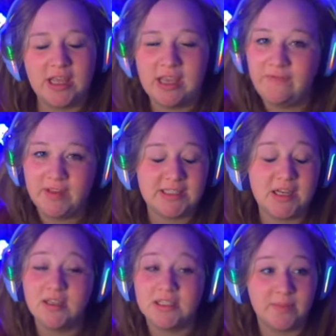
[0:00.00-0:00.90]
If it's
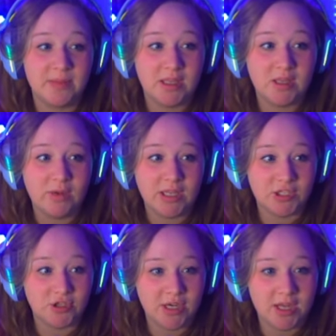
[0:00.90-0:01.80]
on something that we can
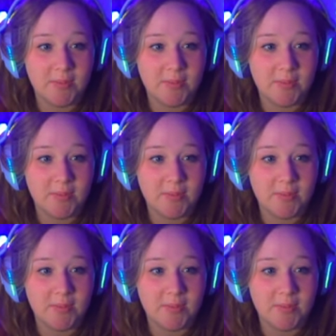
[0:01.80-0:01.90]
stream,